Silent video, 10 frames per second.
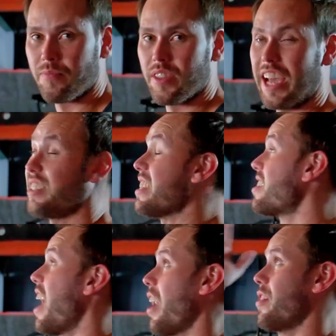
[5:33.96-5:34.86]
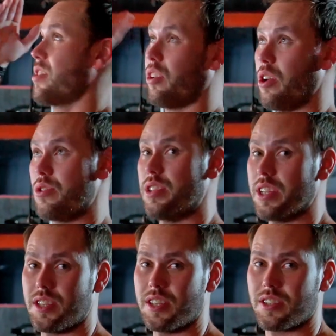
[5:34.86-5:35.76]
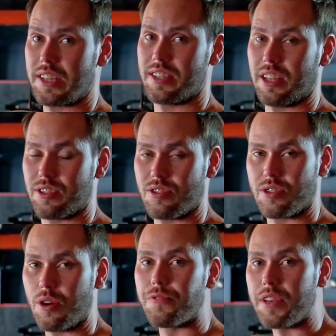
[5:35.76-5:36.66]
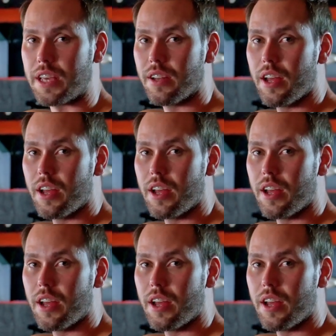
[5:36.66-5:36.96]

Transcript: At least not if it's a close distance, like 6 or so feet,